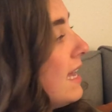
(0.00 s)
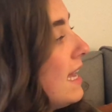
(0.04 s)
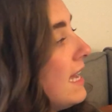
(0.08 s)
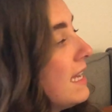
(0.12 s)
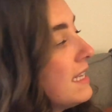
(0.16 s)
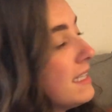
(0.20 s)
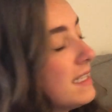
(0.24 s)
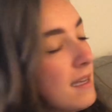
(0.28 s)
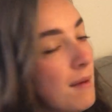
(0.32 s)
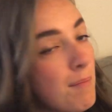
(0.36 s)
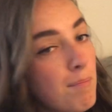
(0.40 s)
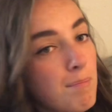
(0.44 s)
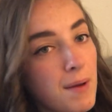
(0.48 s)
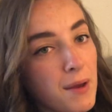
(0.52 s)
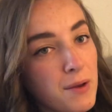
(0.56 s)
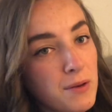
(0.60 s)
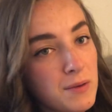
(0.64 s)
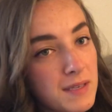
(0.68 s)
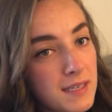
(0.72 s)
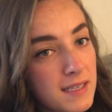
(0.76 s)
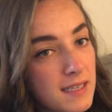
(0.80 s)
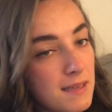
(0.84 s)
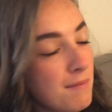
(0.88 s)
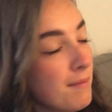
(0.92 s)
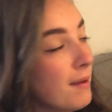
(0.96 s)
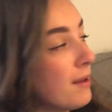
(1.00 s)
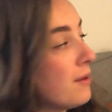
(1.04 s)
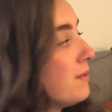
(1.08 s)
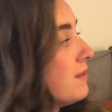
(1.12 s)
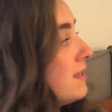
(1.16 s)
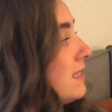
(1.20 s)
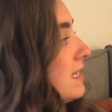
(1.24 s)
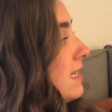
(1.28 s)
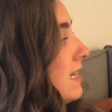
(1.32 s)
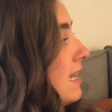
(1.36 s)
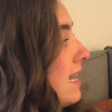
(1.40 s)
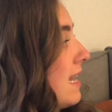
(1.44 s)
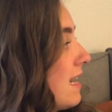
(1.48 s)
It's a bouncy
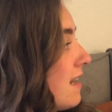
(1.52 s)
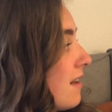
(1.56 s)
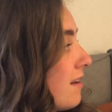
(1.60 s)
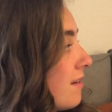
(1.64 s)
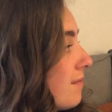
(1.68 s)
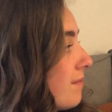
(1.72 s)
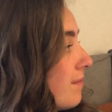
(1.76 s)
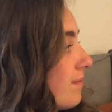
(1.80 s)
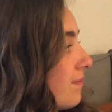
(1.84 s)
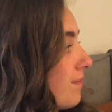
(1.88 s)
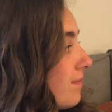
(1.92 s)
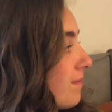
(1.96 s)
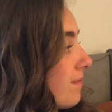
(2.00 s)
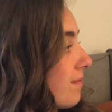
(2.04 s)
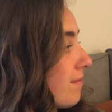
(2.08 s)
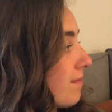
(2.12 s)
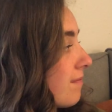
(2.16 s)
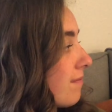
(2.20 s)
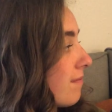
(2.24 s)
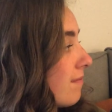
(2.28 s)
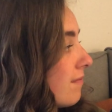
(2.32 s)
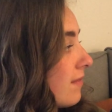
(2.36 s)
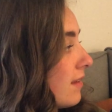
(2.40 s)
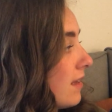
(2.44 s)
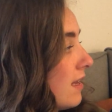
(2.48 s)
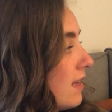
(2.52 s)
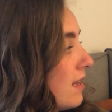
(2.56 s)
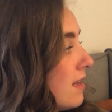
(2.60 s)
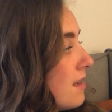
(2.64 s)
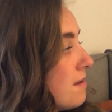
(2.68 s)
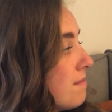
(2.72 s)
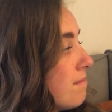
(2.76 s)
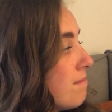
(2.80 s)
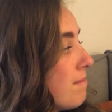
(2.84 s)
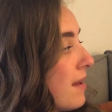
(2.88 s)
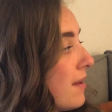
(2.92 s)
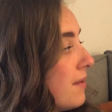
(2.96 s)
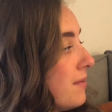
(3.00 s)
mountain hare.
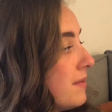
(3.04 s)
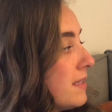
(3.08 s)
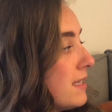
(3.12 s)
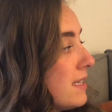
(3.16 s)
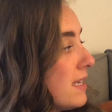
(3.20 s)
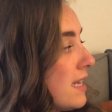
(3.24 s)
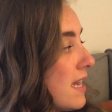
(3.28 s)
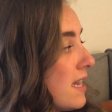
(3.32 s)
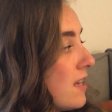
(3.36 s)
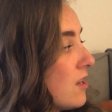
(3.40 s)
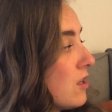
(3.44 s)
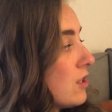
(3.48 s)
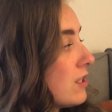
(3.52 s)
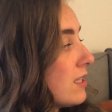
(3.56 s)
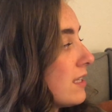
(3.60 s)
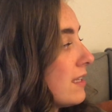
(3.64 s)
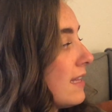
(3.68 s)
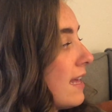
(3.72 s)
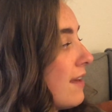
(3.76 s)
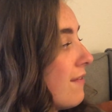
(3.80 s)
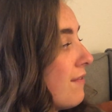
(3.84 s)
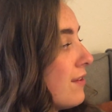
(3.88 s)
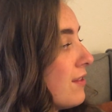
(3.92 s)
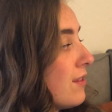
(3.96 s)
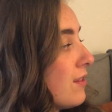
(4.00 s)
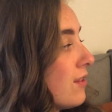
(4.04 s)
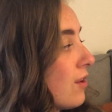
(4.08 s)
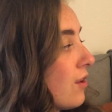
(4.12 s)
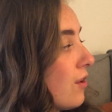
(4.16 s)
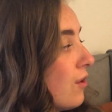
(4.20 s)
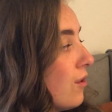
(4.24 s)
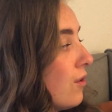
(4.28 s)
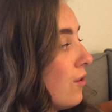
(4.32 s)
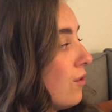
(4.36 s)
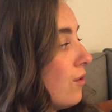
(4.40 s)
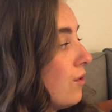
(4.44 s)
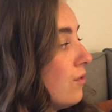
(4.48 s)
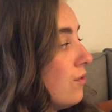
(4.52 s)
Mountain hares live in
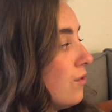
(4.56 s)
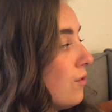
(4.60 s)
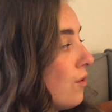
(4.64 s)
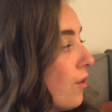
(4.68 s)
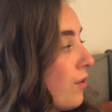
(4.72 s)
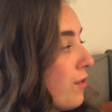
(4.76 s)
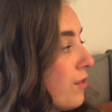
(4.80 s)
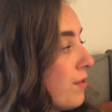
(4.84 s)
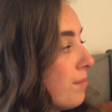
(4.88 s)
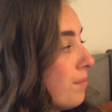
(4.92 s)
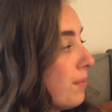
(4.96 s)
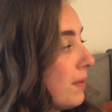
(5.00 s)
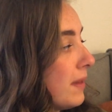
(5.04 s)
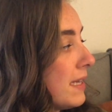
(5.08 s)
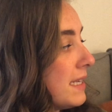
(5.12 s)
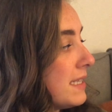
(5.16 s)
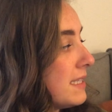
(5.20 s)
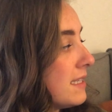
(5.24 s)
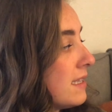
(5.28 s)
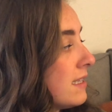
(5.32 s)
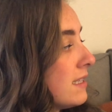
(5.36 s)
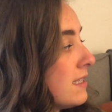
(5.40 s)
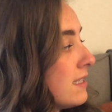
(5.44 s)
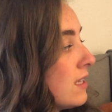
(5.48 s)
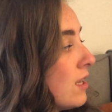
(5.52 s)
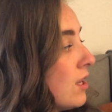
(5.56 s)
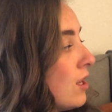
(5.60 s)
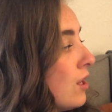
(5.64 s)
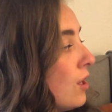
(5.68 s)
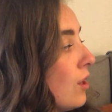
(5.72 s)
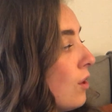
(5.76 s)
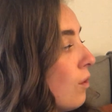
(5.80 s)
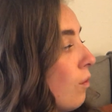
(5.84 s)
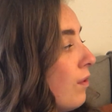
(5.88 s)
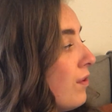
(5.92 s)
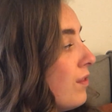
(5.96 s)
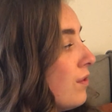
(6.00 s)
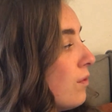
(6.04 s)
cool northern places
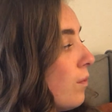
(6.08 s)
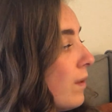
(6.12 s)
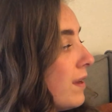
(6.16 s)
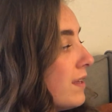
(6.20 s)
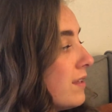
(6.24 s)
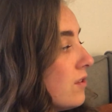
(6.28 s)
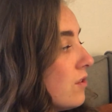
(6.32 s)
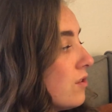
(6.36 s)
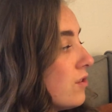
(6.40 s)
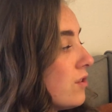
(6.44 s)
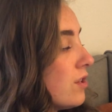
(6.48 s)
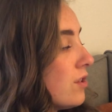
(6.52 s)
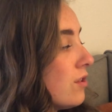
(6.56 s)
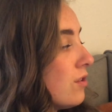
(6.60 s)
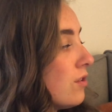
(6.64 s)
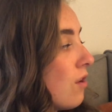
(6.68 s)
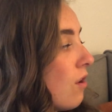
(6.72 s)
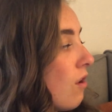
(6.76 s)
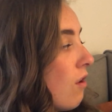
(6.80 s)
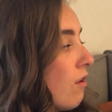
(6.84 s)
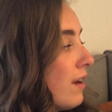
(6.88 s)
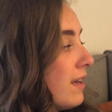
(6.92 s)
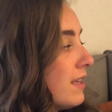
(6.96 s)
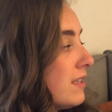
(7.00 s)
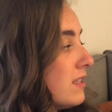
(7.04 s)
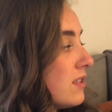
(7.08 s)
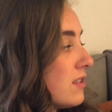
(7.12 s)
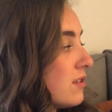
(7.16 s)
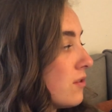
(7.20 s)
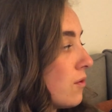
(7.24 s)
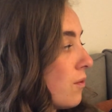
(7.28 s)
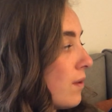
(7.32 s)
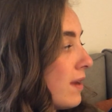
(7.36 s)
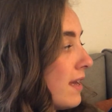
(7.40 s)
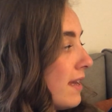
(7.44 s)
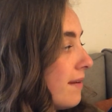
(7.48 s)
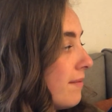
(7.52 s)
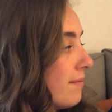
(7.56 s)
where the winters are long and
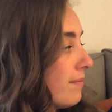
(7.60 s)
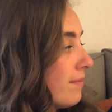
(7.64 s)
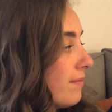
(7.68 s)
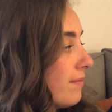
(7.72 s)
snowy.